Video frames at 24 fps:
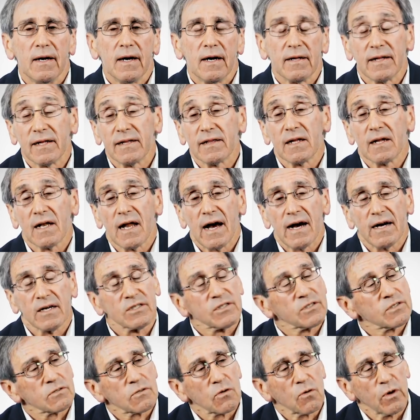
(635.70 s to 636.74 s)
And then the
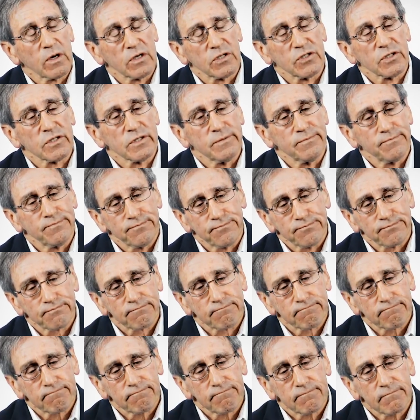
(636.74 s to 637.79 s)
last question
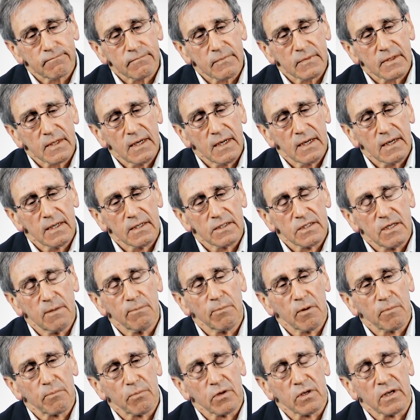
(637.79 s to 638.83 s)

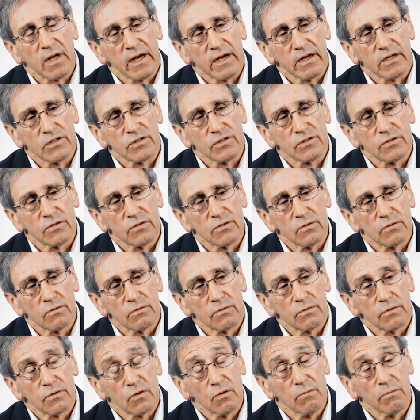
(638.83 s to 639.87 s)
simply pertains
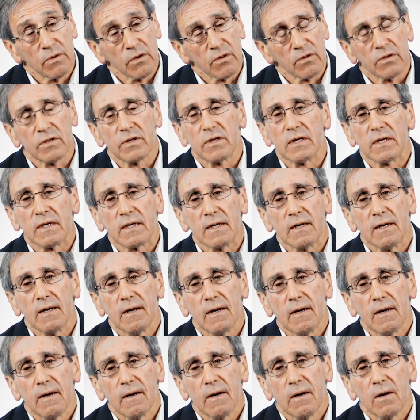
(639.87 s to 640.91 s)
to humility.
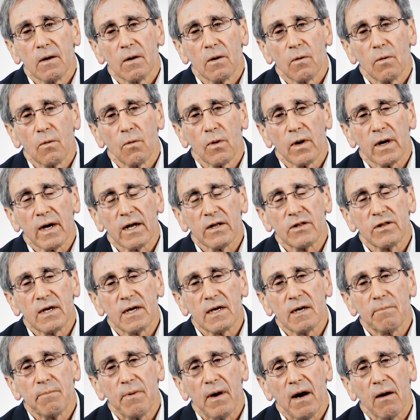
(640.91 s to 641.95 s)
When I
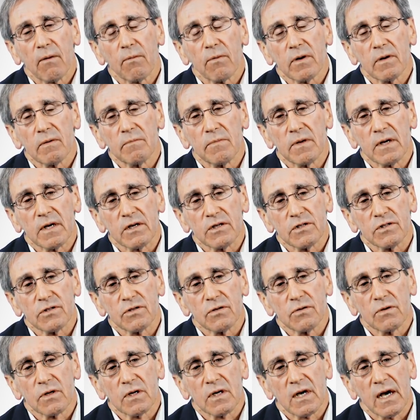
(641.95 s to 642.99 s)
think about what it means
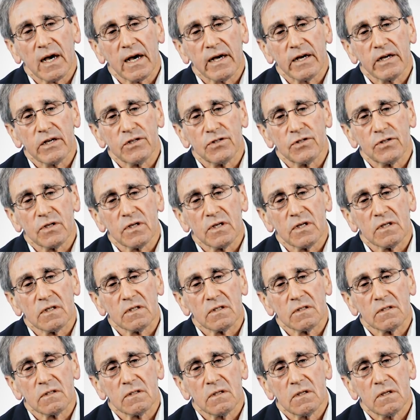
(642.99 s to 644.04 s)
to engage
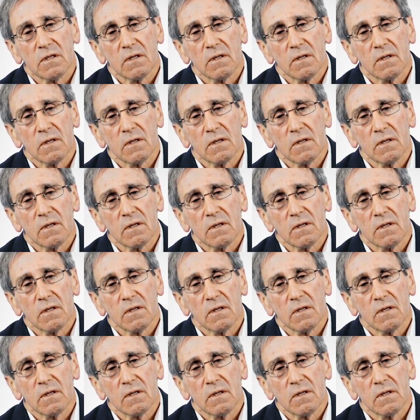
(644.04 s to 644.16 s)
in